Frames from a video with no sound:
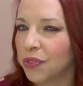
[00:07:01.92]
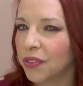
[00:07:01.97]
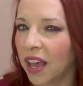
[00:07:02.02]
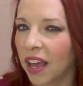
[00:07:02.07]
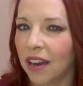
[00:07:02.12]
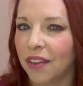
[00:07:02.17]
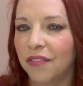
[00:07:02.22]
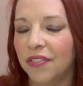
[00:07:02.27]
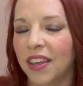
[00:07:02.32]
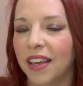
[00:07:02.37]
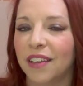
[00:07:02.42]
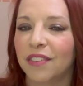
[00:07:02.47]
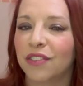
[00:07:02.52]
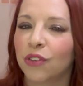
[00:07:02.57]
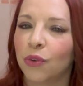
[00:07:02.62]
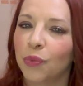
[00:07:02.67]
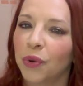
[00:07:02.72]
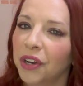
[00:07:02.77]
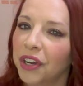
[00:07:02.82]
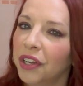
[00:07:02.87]
kind of things. So
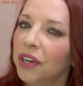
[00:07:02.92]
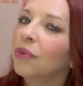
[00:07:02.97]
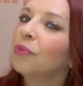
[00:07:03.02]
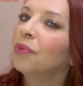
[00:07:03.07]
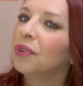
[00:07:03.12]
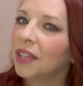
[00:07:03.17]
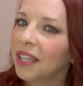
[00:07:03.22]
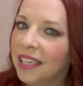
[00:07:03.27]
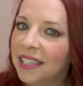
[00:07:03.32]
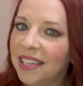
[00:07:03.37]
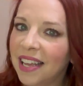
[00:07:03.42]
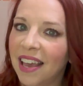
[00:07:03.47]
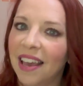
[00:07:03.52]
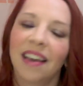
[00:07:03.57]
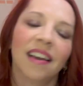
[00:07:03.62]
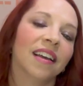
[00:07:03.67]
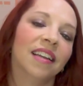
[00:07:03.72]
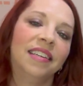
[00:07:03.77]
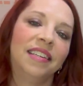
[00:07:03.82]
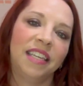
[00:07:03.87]
we're gonna really
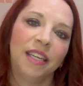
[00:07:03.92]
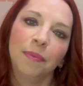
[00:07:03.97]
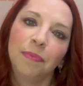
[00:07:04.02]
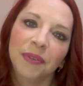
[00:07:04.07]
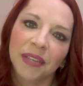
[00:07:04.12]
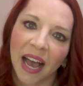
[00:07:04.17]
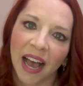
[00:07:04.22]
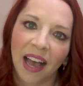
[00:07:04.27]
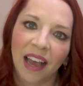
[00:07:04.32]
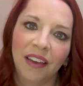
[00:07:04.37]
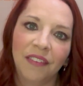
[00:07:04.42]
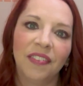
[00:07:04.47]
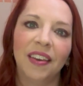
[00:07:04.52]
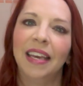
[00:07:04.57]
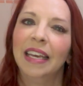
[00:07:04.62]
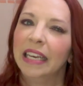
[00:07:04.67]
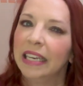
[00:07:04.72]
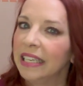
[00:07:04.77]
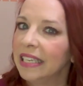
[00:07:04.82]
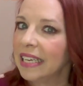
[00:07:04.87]
take a deep dive
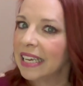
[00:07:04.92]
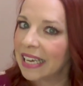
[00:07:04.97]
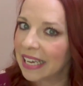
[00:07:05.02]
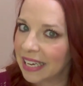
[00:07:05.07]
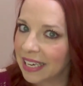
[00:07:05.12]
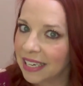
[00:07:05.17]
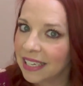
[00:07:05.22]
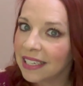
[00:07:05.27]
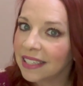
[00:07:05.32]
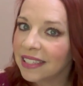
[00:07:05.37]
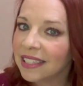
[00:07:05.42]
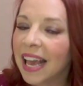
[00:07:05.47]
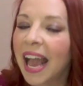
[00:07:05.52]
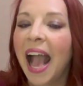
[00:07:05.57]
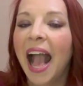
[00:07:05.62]
into ease.